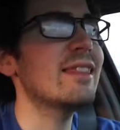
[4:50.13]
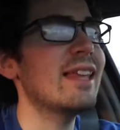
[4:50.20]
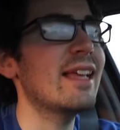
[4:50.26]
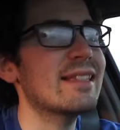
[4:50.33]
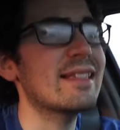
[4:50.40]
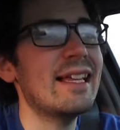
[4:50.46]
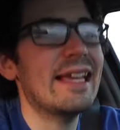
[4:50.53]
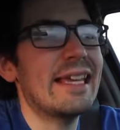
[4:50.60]

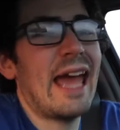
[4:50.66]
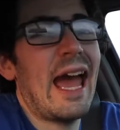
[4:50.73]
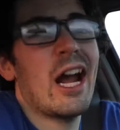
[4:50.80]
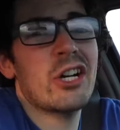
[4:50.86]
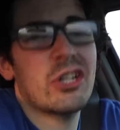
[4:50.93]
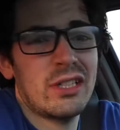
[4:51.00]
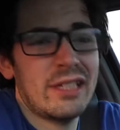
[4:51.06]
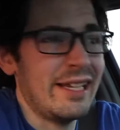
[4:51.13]
that's like
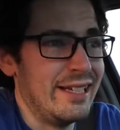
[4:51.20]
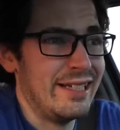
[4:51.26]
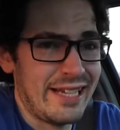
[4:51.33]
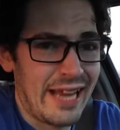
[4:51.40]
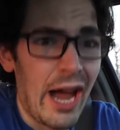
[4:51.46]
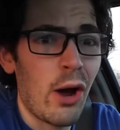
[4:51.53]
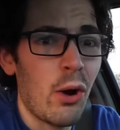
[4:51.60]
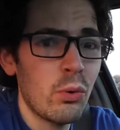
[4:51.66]
actually in
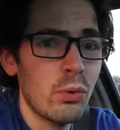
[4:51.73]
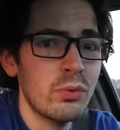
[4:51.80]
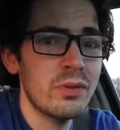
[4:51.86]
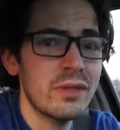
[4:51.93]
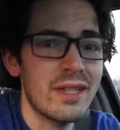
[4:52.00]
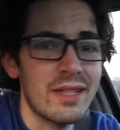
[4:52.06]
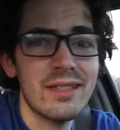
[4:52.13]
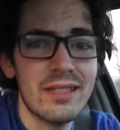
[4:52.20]

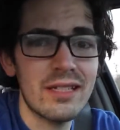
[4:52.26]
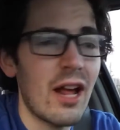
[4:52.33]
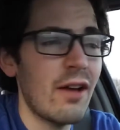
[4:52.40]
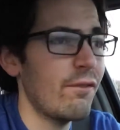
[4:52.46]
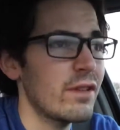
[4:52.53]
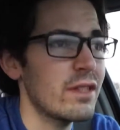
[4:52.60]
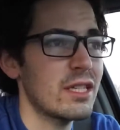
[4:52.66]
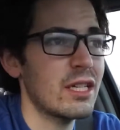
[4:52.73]
towns and
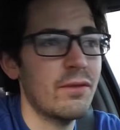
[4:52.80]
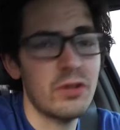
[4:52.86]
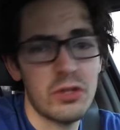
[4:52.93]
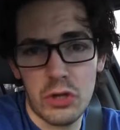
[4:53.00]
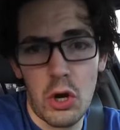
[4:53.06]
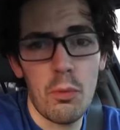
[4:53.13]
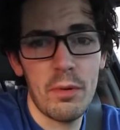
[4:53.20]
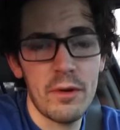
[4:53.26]
stuff instead of
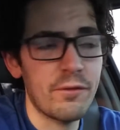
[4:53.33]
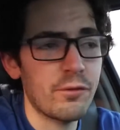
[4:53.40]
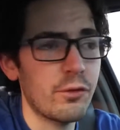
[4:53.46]
just open